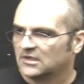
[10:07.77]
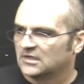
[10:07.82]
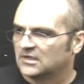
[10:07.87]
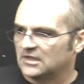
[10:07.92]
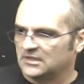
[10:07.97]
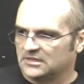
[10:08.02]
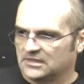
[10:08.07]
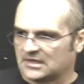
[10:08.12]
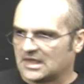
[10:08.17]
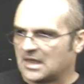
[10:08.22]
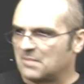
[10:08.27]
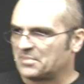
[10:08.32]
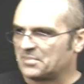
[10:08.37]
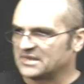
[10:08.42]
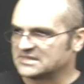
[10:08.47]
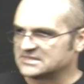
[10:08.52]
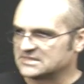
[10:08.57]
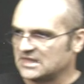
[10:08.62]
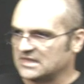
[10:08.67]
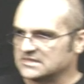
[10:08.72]
in the
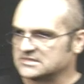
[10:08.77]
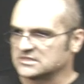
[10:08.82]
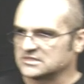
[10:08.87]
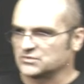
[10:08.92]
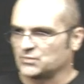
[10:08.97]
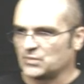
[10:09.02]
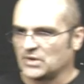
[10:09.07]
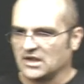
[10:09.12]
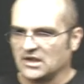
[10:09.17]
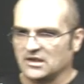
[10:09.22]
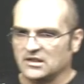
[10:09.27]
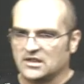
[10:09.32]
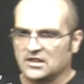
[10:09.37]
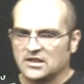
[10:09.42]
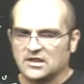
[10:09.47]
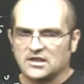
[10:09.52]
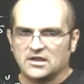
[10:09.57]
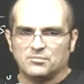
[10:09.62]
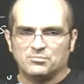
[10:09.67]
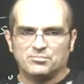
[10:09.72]
complex case as well
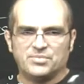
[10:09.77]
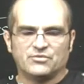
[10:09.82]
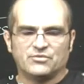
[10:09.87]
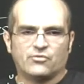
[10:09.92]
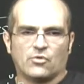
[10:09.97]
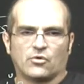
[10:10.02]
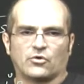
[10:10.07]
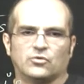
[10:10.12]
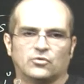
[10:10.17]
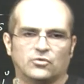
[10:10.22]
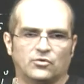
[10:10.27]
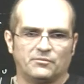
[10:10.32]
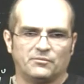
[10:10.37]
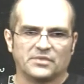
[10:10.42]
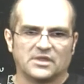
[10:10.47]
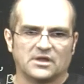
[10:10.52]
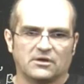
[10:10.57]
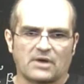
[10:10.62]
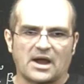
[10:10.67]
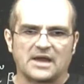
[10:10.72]
before you
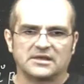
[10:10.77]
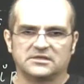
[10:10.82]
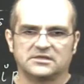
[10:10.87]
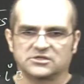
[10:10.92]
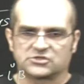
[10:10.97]
write the